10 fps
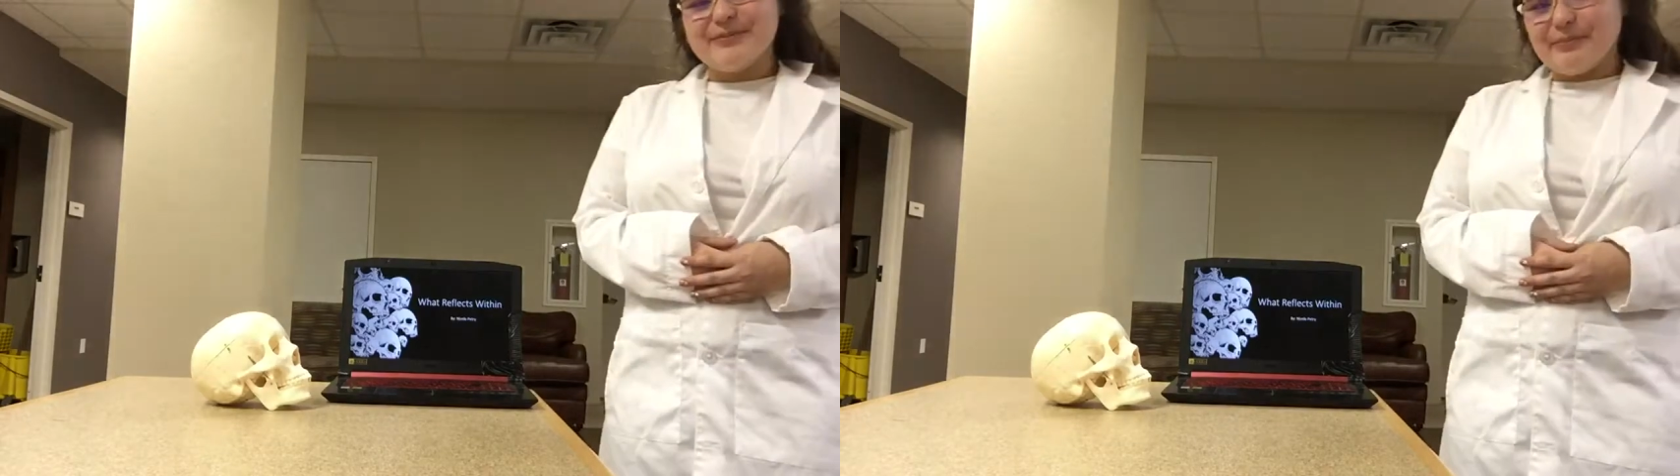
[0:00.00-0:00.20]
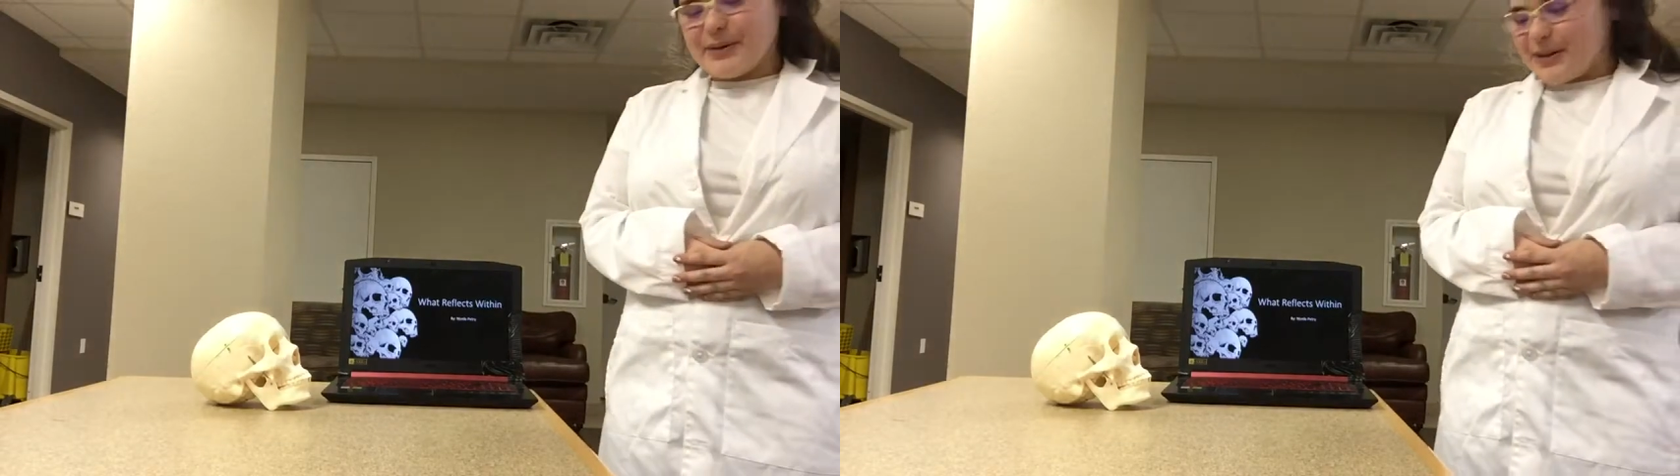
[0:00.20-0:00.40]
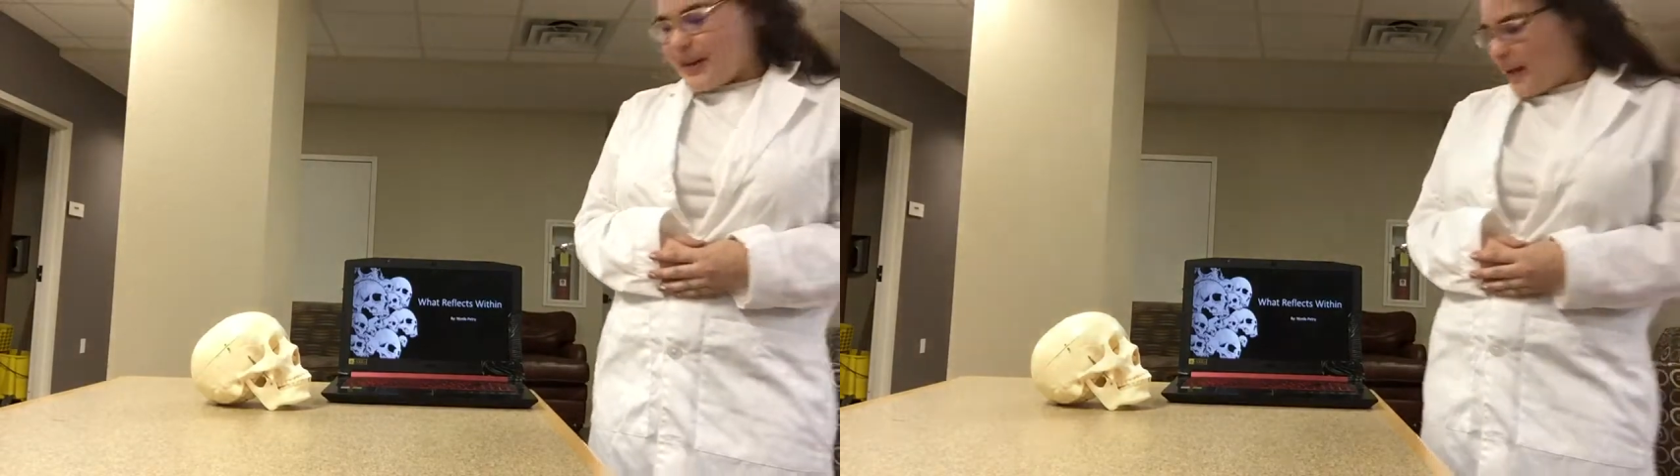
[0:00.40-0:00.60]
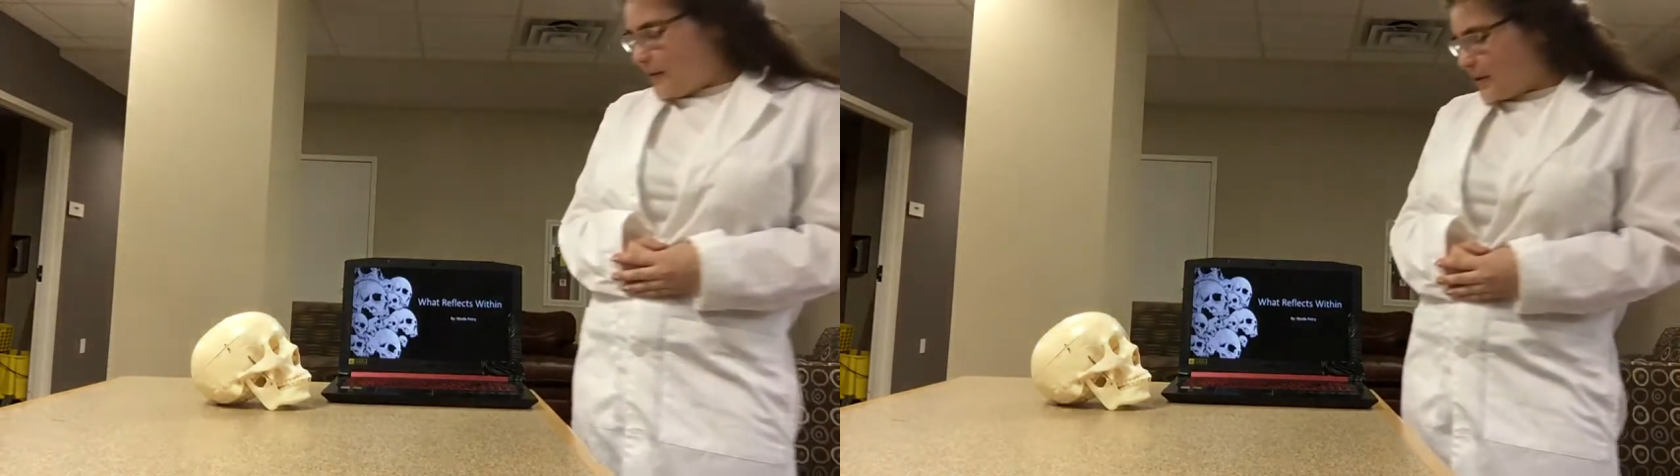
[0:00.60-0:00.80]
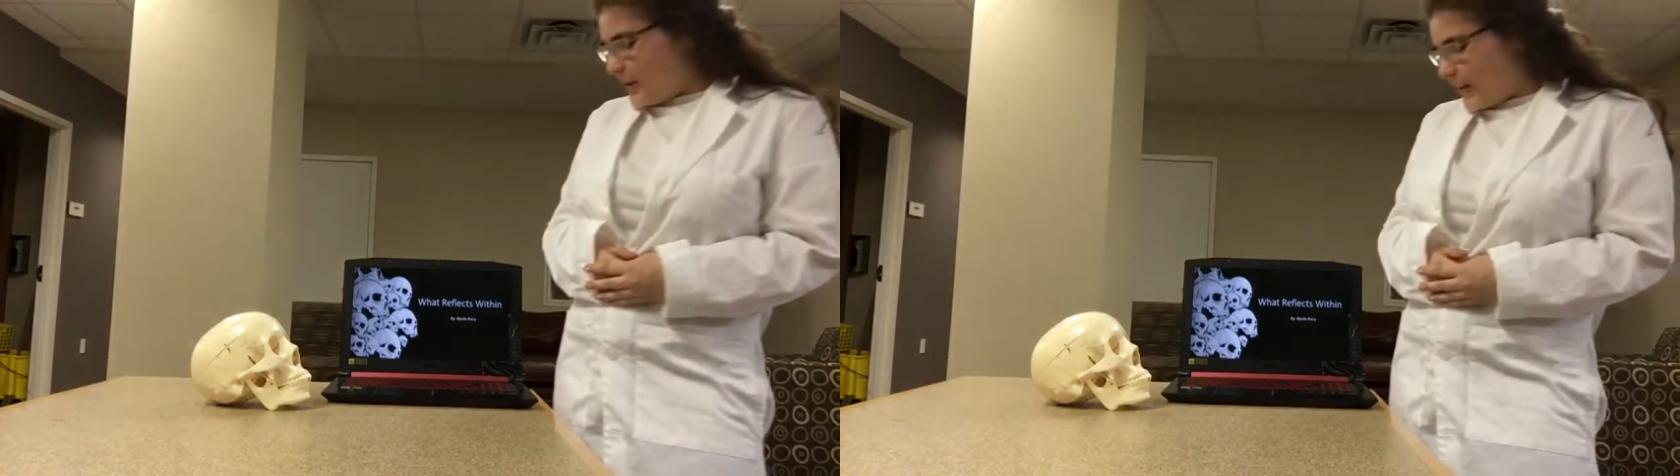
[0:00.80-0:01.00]
But I
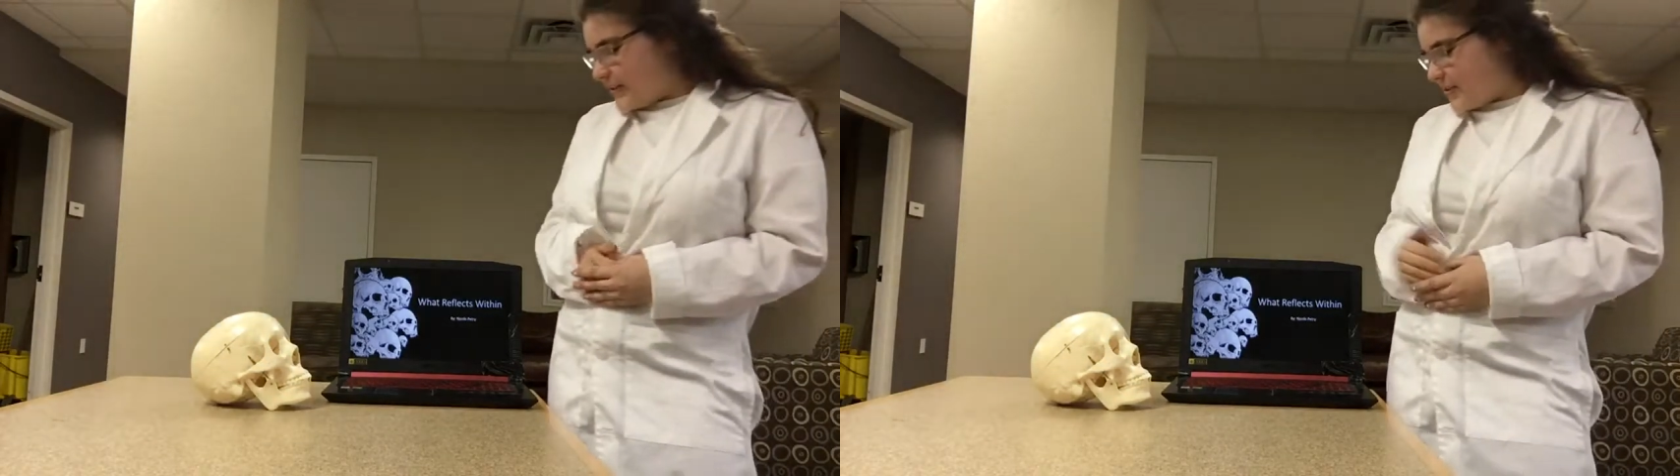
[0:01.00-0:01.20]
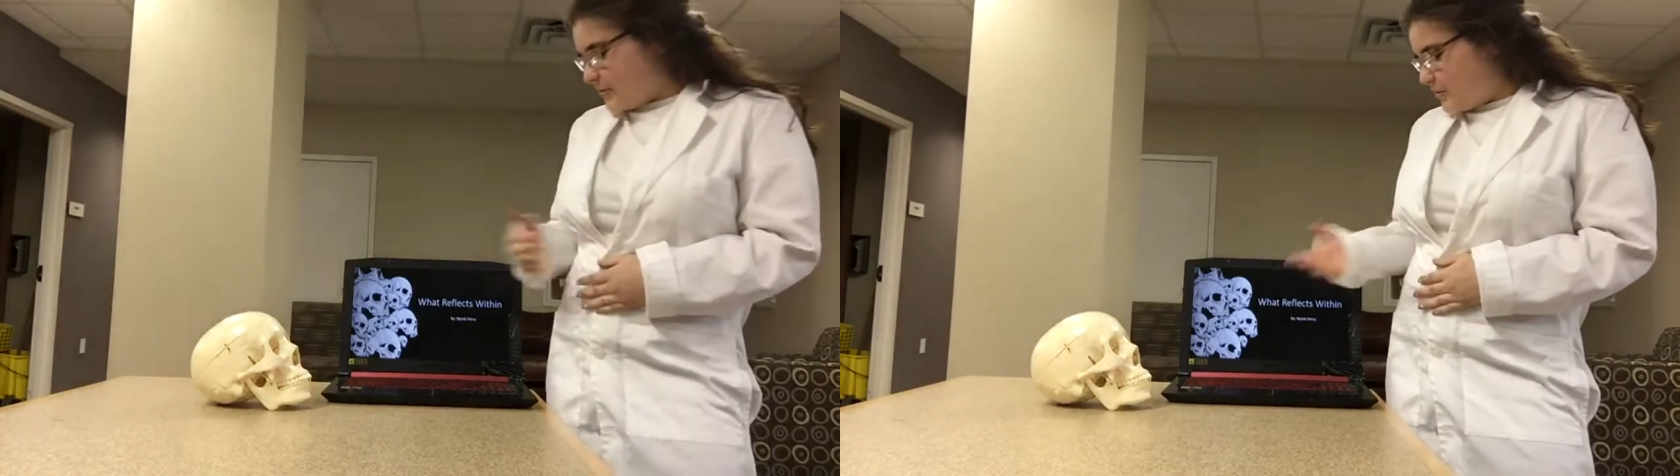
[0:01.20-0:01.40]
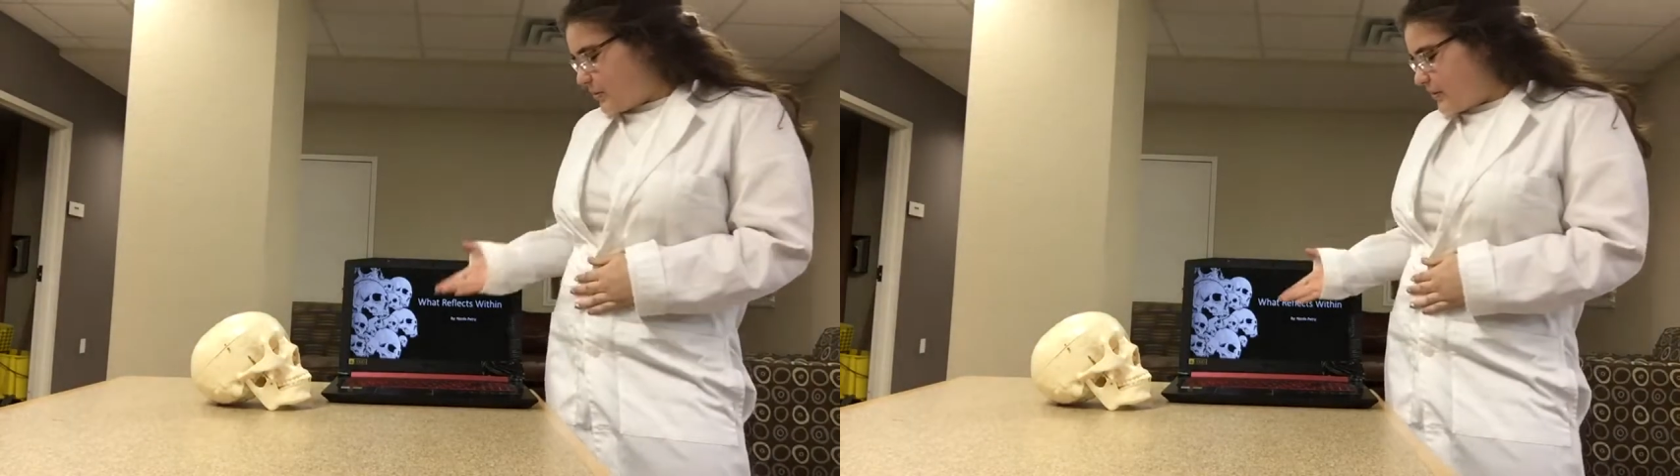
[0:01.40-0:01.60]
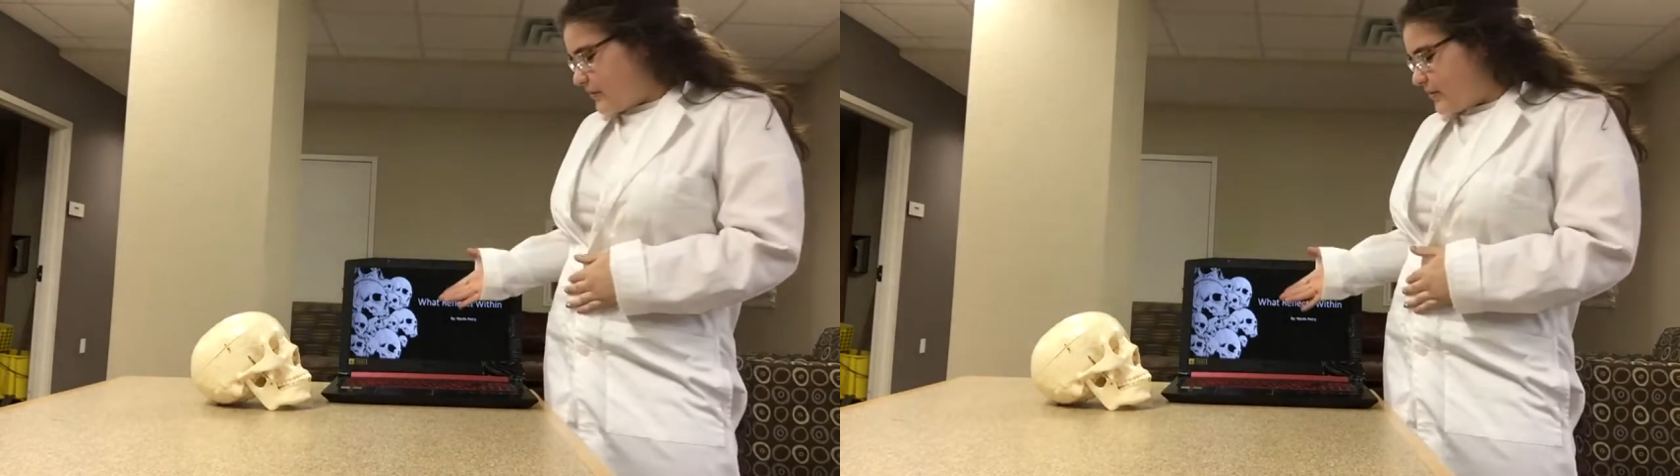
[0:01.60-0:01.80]
would like to